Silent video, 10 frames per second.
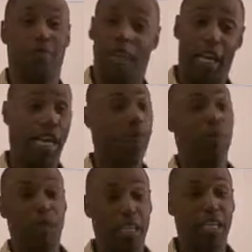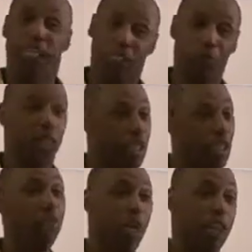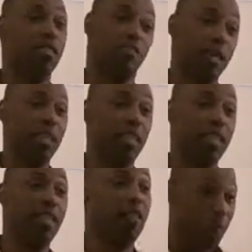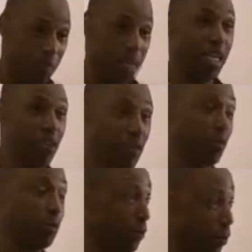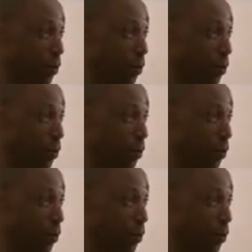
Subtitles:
They have the money. Guess what? He who has the money makes the rules.